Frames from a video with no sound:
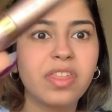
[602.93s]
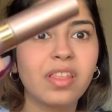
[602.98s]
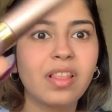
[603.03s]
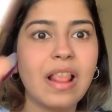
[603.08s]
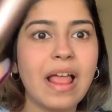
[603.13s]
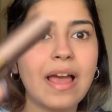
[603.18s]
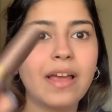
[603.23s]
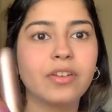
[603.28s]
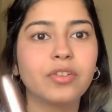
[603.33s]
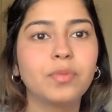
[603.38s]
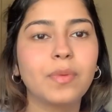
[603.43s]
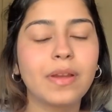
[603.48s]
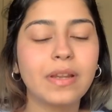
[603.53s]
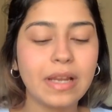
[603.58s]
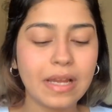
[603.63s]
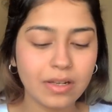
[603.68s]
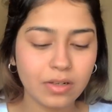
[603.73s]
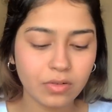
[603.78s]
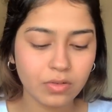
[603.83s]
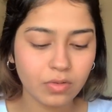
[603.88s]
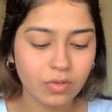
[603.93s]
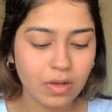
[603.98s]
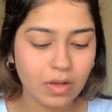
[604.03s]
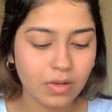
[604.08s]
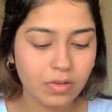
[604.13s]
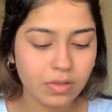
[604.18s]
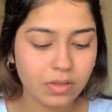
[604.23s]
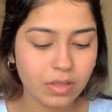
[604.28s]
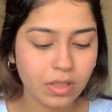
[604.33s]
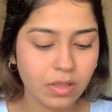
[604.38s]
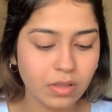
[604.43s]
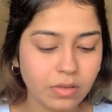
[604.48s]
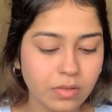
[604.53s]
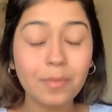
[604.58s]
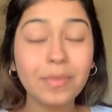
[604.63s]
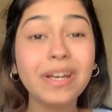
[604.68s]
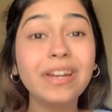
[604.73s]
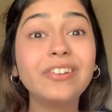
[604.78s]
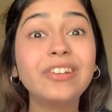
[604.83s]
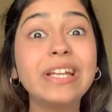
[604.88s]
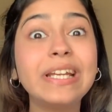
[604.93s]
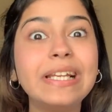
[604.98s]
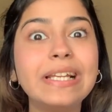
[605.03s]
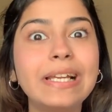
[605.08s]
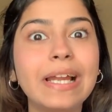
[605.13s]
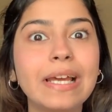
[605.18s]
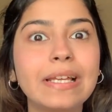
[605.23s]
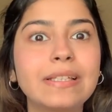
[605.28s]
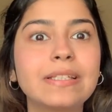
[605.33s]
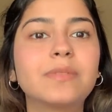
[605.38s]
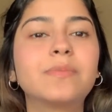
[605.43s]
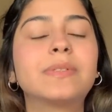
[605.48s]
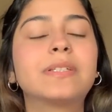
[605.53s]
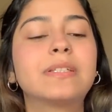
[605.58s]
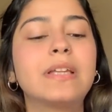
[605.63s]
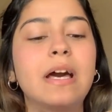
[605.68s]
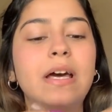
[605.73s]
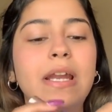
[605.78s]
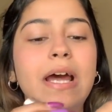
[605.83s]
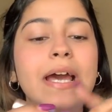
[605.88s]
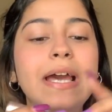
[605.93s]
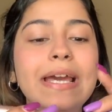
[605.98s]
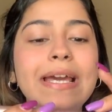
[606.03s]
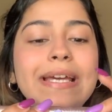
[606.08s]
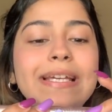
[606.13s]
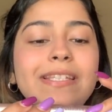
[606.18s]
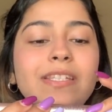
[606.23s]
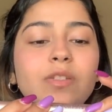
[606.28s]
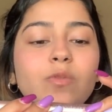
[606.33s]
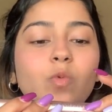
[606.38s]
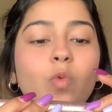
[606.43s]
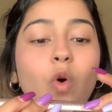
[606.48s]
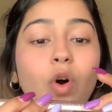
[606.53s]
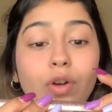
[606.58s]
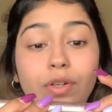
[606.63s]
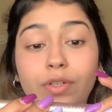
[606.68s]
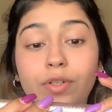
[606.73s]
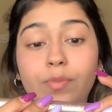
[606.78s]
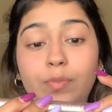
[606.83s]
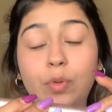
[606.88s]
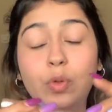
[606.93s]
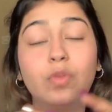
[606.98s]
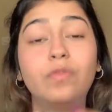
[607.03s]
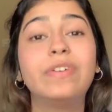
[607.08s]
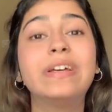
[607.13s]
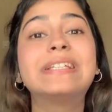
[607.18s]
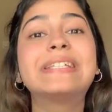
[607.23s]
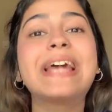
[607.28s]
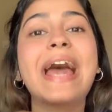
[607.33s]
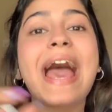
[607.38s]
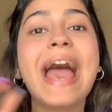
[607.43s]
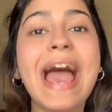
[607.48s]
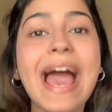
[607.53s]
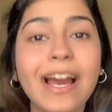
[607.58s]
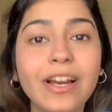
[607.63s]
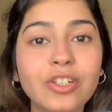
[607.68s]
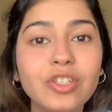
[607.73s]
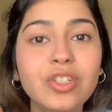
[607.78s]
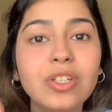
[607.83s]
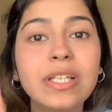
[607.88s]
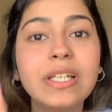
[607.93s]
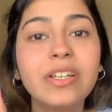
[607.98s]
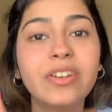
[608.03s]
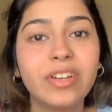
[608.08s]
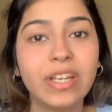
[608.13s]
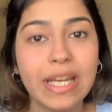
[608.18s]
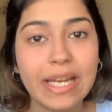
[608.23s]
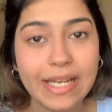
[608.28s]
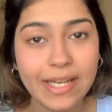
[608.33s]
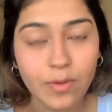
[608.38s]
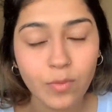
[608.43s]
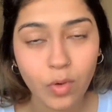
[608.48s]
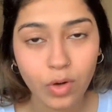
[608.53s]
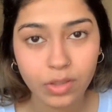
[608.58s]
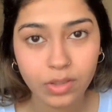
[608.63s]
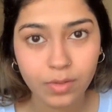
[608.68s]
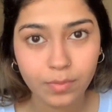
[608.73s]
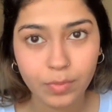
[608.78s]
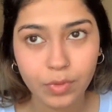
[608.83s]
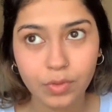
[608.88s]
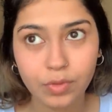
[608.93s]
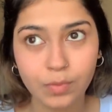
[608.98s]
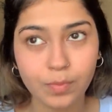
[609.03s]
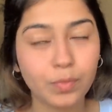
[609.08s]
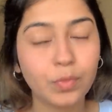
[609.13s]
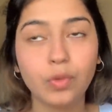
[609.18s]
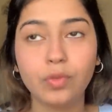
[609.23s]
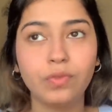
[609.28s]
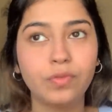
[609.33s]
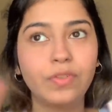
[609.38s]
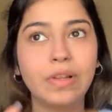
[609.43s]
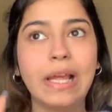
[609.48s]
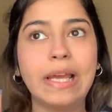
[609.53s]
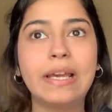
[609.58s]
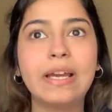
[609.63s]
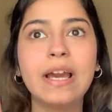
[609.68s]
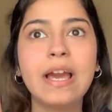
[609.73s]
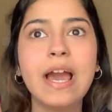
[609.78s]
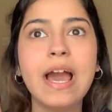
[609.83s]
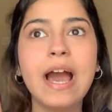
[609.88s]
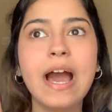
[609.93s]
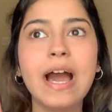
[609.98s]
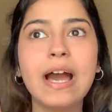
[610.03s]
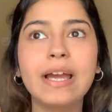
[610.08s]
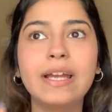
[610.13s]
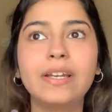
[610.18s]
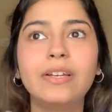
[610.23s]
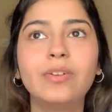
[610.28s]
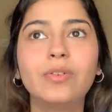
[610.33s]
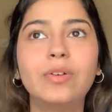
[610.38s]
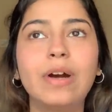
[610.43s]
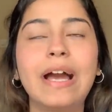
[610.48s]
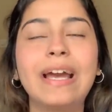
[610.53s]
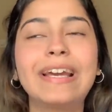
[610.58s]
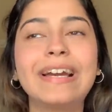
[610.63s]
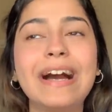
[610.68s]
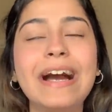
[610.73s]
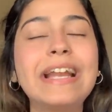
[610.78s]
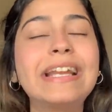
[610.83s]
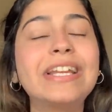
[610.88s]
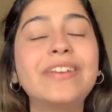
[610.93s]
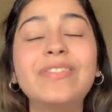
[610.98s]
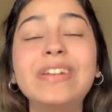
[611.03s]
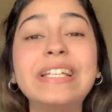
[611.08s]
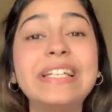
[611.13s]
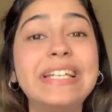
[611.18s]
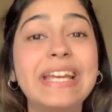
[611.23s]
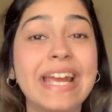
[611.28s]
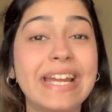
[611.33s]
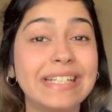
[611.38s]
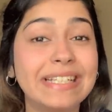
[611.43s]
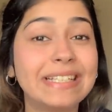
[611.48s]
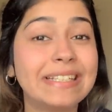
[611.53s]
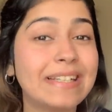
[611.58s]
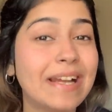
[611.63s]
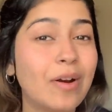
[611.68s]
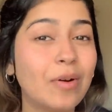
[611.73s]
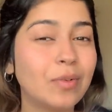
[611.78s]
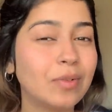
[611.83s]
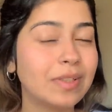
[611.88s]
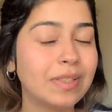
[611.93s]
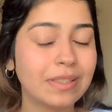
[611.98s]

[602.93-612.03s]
Flash. I don't know how to say this one, but I really like this mascara. It's waterproof. It's actually really waterproof. Like I can't even get it out.